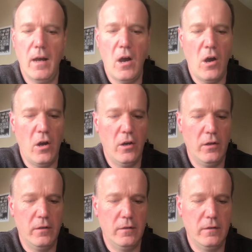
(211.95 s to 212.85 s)

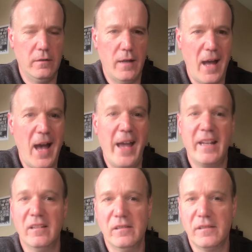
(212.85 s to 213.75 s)
Our
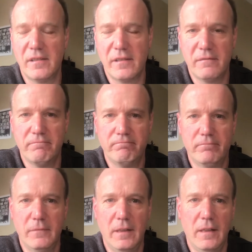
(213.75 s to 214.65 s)
idols
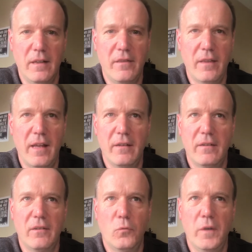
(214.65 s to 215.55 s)
that
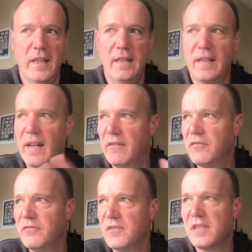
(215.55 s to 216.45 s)
we kind of
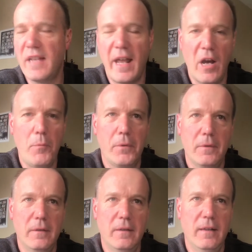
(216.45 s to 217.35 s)
set up,
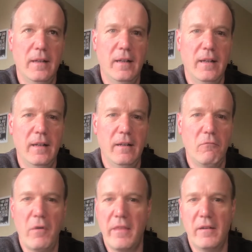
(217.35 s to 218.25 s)

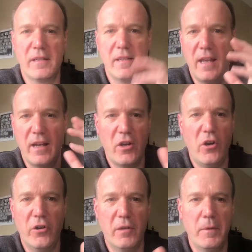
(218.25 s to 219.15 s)
whether it's the
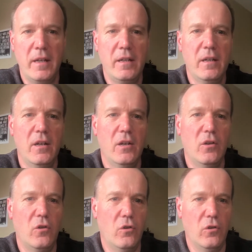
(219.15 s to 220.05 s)
economy
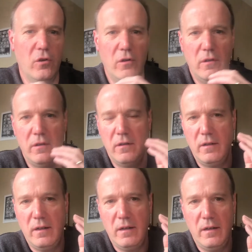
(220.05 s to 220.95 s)
or
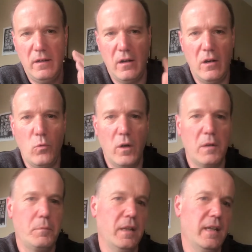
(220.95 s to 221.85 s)
our
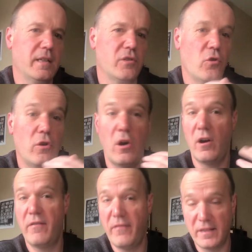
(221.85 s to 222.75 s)
workplace or
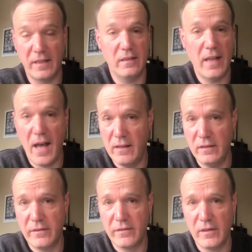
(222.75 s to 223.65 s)
our physical
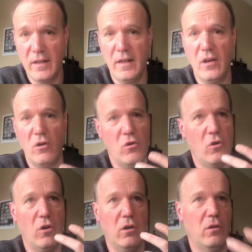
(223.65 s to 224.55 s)
health
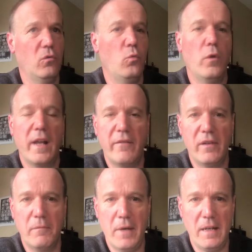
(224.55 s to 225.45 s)
or whatever
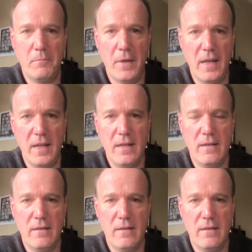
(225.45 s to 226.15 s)
it might be,